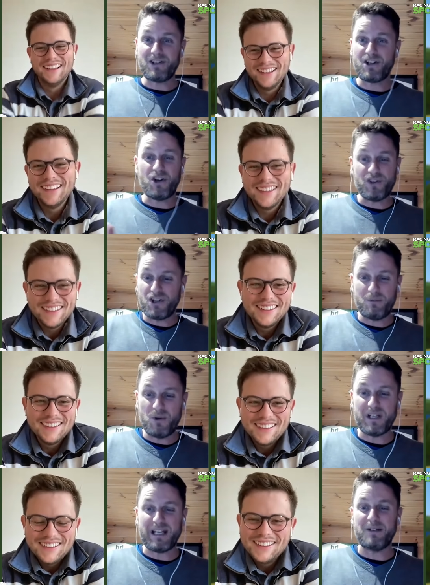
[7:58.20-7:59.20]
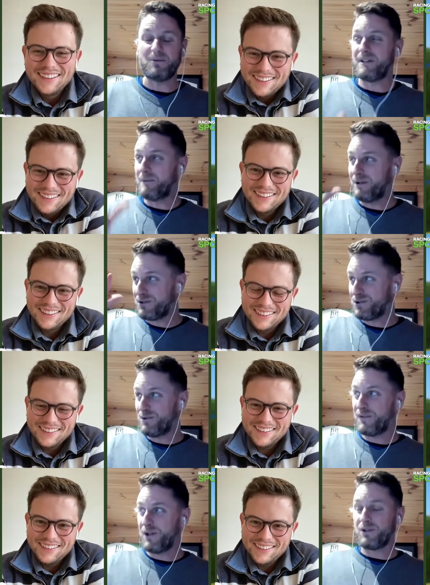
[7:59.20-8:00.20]
Speaker 1: because I couldn't communicate with him. I was
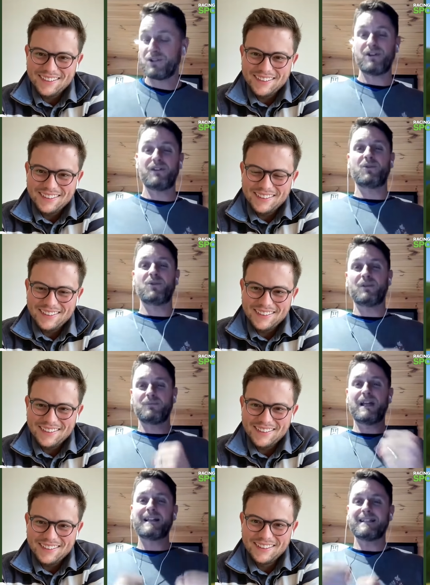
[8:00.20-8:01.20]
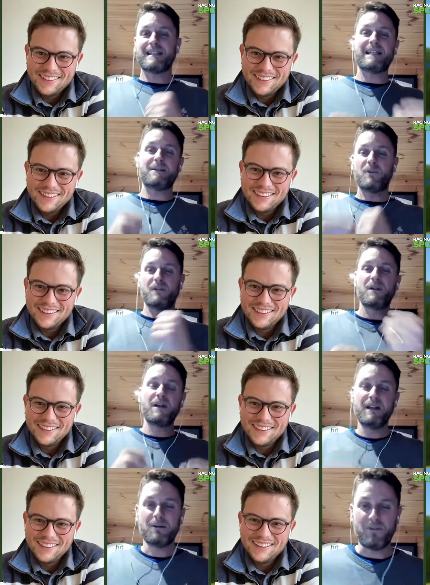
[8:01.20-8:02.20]
too focused. So I thought I'd entertain him with
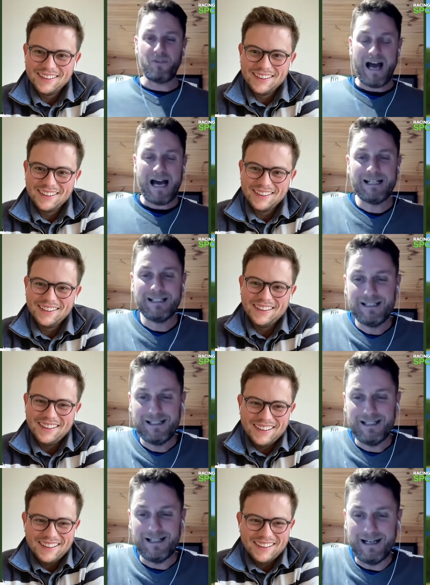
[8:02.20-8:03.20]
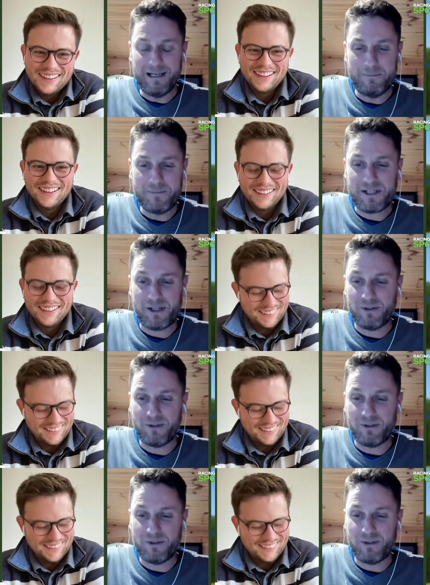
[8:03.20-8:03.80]
with that. Um,